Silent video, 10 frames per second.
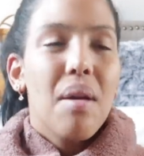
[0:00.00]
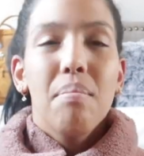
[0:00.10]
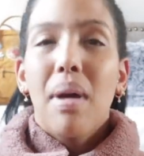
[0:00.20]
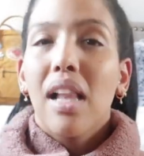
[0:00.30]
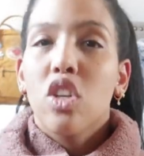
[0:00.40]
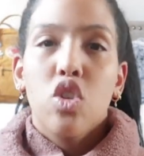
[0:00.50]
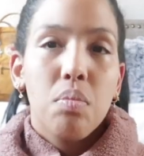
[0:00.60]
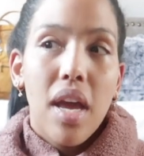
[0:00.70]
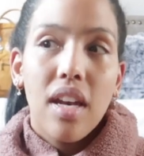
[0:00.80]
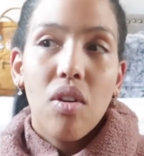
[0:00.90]

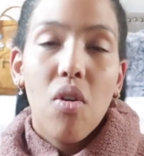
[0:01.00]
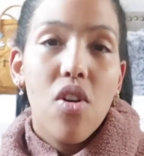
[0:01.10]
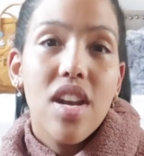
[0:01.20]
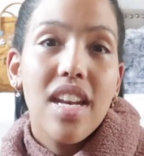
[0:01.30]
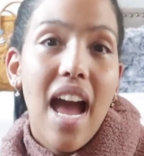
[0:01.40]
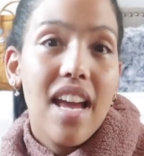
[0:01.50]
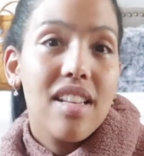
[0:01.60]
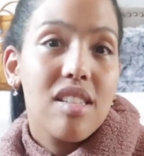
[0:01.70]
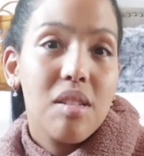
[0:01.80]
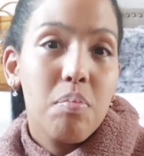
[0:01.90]
embellishment or
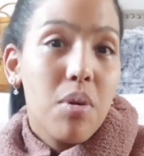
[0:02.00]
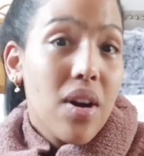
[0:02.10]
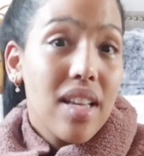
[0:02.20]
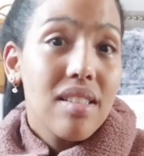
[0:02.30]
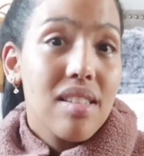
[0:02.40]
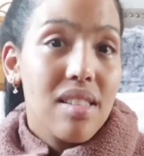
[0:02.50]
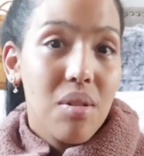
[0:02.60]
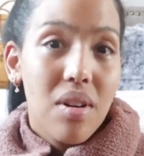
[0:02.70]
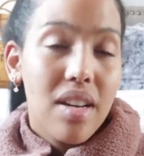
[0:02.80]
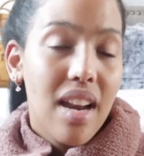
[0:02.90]
nice prints
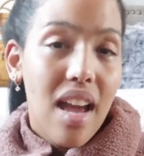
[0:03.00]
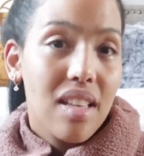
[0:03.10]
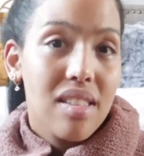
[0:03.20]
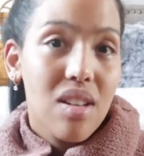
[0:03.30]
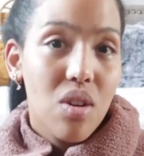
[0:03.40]
or a nice,